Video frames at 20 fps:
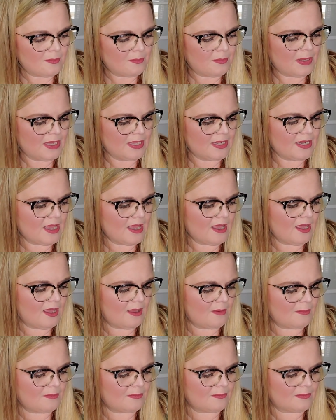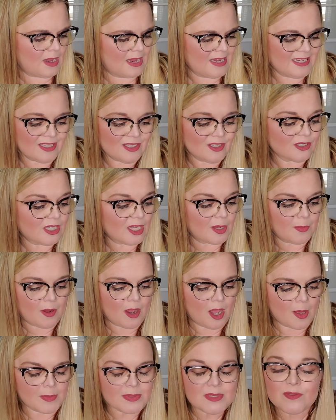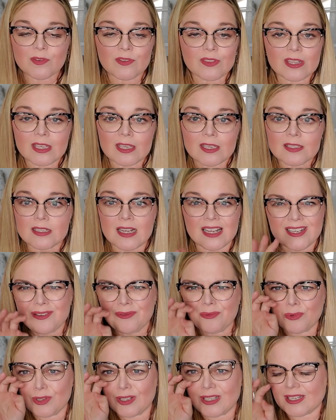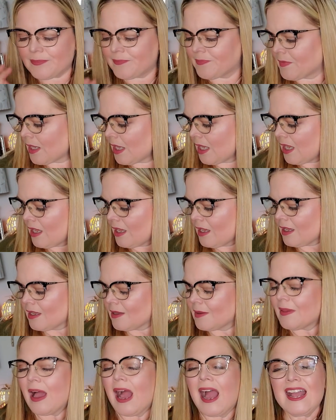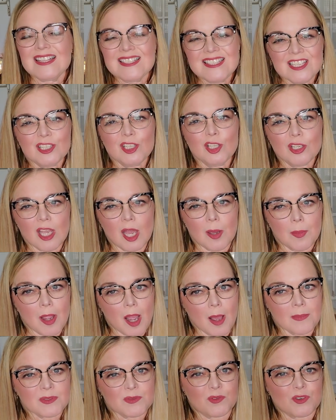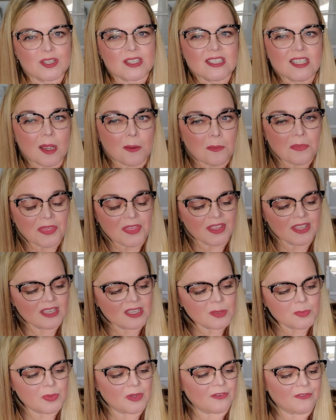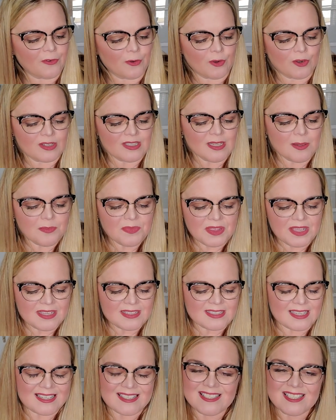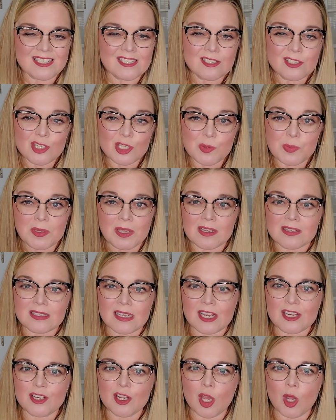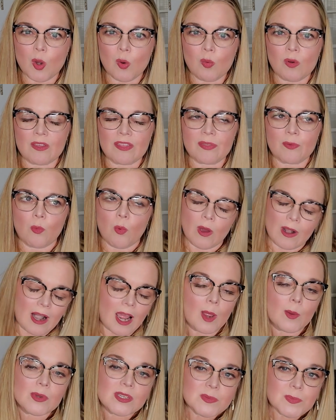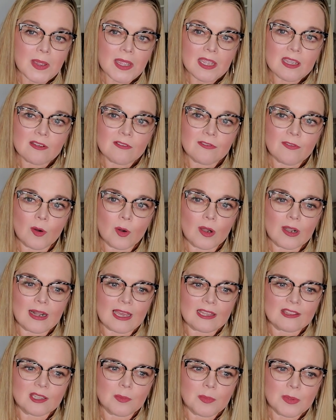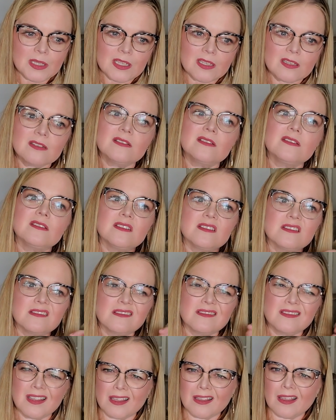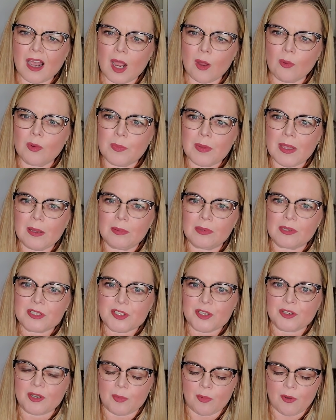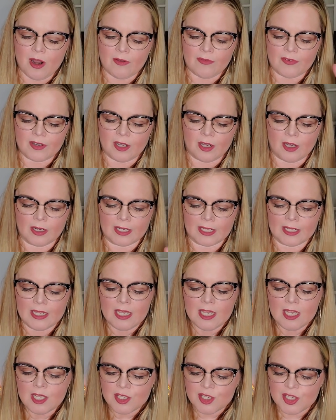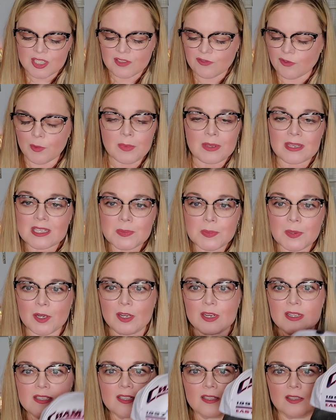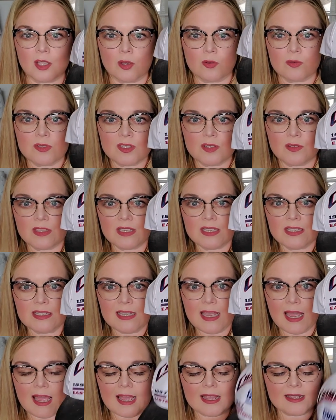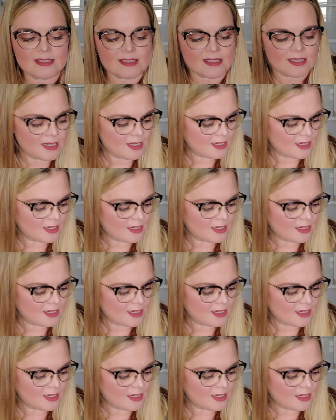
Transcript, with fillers: but um, I didn't look up comps for these. I didn't really, I did look up comps for some things, but for some things I didn't just because I know with what I was paying for at the bins that I would be able to turn a profit on it just from experience alone. So this hat